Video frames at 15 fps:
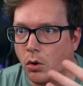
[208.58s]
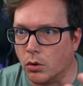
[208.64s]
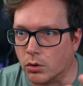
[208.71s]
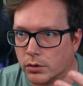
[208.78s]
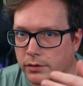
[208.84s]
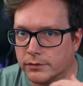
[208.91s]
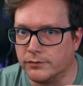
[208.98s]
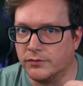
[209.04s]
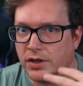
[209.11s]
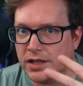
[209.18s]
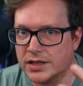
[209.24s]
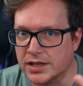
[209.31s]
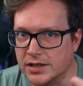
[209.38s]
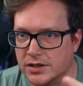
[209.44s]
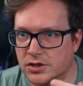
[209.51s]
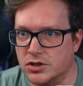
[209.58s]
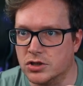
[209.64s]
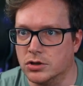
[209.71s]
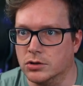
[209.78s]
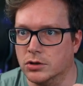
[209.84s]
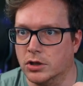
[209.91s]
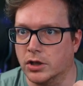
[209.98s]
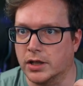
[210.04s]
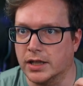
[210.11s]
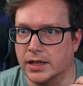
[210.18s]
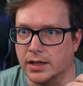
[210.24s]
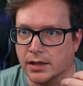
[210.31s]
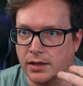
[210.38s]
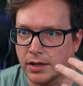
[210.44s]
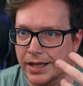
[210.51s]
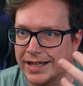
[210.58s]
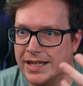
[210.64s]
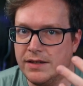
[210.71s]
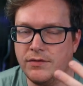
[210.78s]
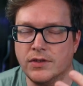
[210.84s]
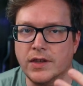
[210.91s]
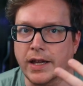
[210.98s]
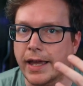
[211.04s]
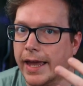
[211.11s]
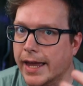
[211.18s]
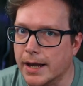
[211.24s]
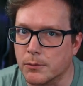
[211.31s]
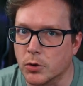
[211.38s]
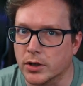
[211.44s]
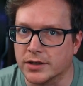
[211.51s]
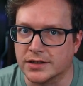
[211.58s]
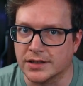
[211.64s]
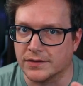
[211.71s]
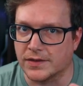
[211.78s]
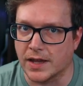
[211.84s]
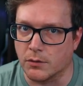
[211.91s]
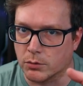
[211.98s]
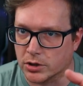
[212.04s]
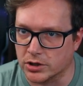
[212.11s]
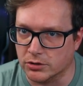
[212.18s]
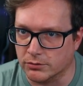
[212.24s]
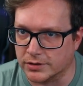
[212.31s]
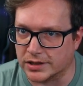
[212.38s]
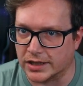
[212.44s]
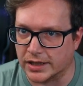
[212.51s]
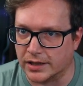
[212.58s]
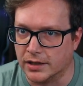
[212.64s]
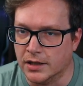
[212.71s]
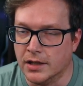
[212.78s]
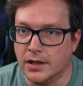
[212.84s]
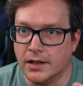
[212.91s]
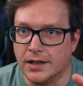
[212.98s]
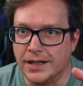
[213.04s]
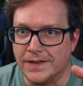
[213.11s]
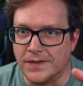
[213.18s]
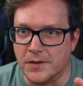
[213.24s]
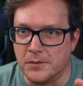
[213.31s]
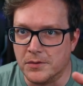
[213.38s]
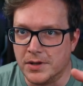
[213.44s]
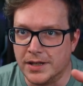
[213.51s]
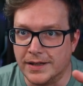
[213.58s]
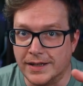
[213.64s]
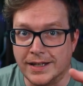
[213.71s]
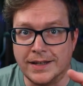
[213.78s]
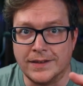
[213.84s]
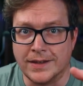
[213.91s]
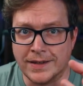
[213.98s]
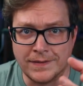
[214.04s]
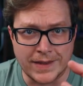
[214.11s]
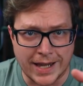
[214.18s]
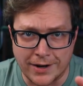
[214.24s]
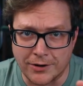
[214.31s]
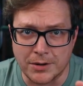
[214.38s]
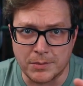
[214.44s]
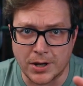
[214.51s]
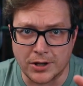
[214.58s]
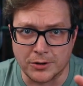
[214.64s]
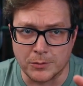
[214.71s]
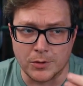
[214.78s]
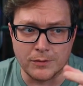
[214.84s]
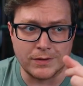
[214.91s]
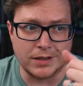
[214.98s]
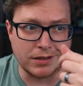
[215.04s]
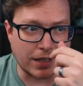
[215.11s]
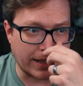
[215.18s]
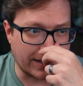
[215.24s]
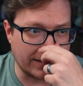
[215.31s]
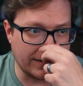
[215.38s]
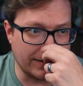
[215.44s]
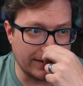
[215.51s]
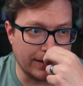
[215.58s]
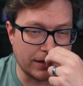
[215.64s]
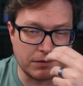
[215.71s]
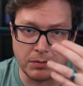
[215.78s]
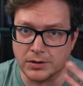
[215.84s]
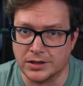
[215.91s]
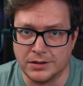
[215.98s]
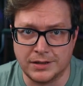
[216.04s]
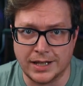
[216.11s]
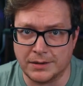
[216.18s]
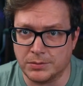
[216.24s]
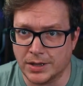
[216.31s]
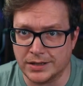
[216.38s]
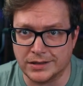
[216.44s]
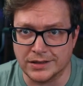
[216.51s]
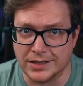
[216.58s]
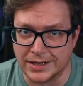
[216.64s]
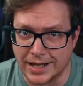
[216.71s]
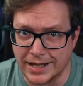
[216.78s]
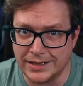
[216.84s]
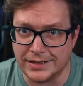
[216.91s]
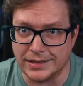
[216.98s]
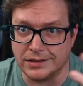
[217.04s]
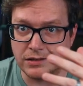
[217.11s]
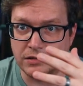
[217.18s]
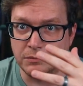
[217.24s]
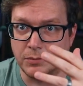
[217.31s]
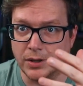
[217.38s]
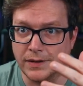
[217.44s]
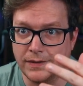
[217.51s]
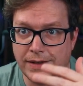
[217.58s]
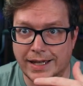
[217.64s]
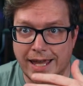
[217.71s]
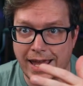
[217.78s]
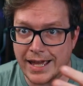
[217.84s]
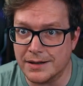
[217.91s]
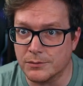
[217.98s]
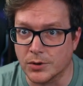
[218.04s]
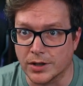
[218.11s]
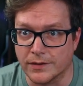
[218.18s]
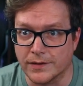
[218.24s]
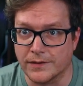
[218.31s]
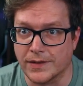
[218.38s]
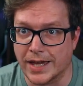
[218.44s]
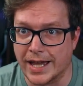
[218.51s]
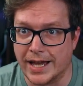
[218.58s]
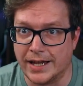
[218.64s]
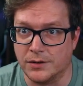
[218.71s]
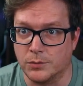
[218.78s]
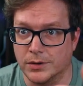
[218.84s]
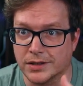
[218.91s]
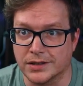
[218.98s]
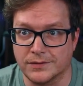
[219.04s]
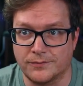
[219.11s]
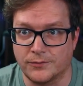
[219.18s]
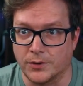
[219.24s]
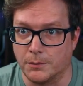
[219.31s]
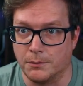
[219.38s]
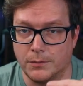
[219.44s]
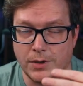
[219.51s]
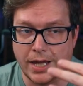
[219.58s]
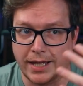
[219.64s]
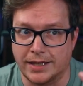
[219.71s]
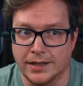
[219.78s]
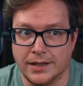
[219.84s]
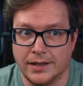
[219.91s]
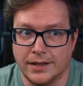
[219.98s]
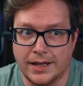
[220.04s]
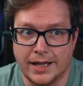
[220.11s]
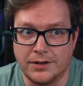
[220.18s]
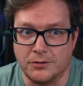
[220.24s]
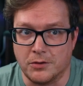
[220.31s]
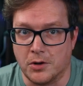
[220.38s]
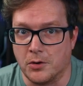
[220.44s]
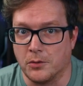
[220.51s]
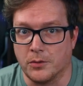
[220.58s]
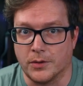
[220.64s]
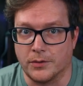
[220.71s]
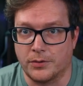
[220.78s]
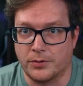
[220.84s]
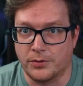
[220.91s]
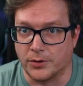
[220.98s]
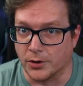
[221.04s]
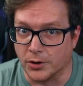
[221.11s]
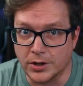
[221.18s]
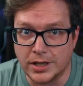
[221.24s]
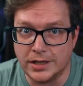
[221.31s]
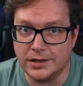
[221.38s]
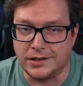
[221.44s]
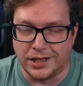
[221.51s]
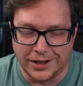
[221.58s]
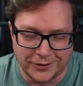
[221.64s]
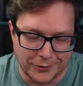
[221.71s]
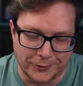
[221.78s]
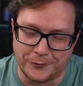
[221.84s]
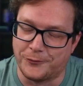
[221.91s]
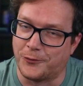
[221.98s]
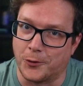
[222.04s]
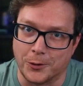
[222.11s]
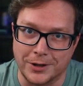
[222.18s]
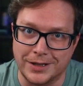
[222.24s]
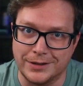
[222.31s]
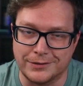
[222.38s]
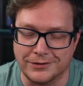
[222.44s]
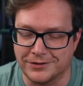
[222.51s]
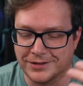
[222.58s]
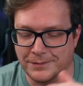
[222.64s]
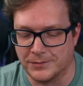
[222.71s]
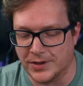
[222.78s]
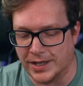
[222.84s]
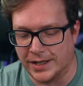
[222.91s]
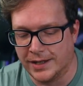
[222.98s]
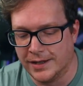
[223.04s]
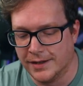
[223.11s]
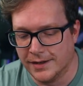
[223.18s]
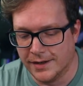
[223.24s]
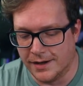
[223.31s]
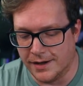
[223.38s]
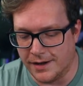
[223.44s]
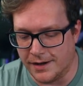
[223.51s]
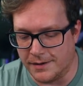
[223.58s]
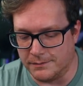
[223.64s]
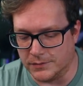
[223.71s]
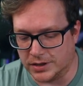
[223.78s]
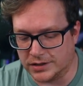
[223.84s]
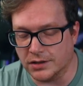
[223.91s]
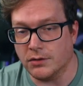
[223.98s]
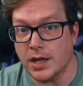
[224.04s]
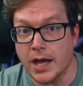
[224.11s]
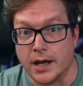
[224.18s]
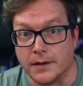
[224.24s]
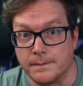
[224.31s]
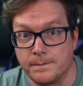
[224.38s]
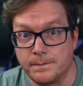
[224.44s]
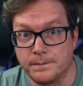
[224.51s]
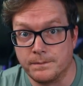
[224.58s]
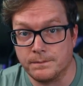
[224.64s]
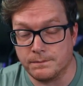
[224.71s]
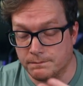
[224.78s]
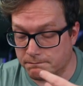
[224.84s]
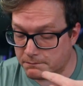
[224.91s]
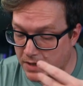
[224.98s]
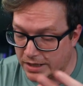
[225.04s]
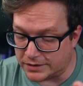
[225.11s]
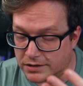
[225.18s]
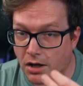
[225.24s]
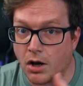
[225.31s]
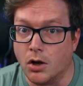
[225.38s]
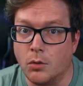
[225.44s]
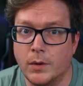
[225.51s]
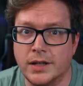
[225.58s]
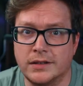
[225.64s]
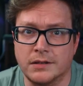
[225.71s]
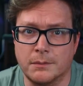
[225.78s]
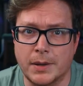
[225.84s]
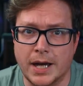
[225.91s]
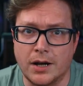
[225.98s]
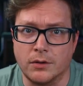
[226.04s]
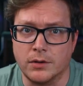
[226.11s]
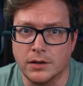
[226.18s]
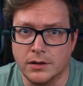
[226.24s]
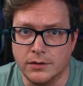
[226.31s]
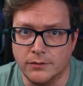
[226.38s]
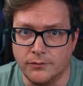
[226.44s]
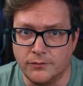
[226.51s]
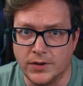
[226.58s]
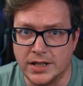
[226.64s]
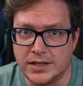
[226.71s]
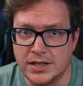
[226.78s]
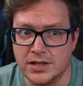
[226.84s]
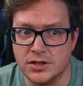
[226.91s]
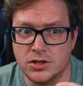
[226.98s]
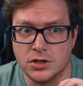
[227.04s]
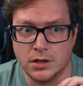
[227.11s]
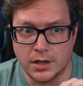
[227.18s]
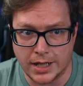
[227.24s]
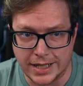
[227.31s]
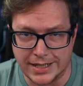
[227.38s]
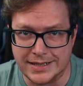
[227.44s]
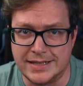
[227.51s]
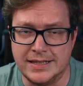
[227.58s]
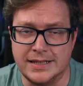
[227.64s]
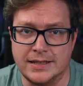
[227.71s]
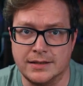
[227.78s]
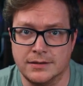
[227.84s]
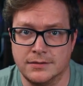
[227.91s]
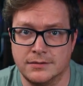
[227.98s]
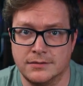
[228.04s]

Old, vintage looking, like even the cameras that they were using in the in, in the Harry Potter movies, like it's supposed to take place in the 90s, but the camera that they had was from like, I don't know, the 30s or 40s or something. Um, so yeah, it's always about vintage antique.